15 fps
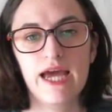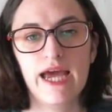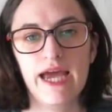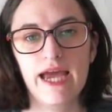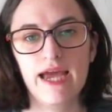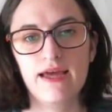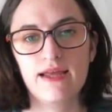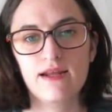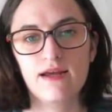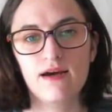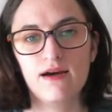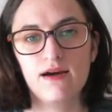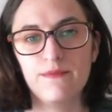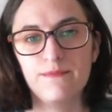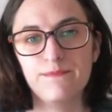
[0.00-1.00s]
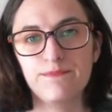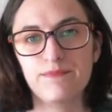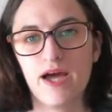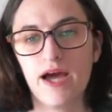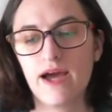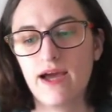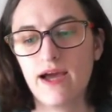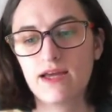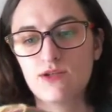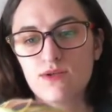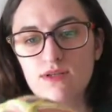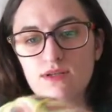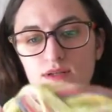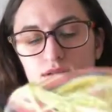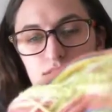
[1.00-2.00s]
and I
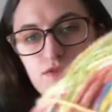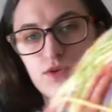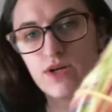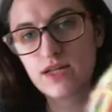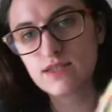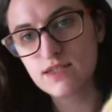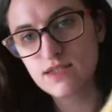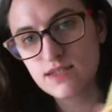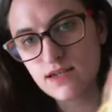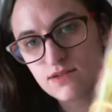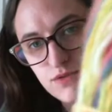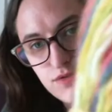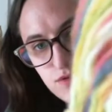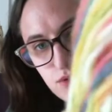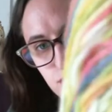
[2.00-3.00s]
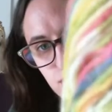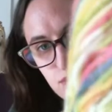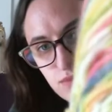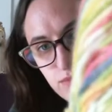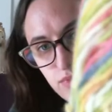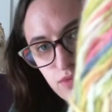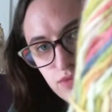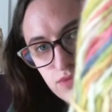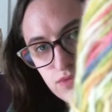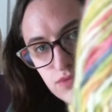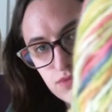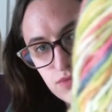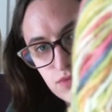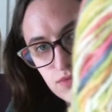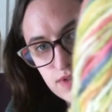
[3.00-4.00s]
actually, if you can see, there's a few
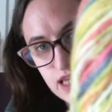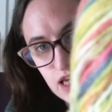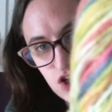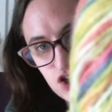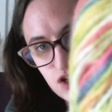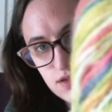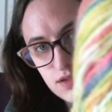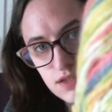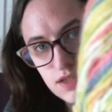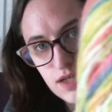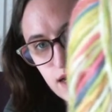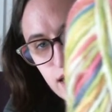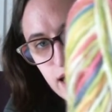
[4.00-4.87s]
blue sections,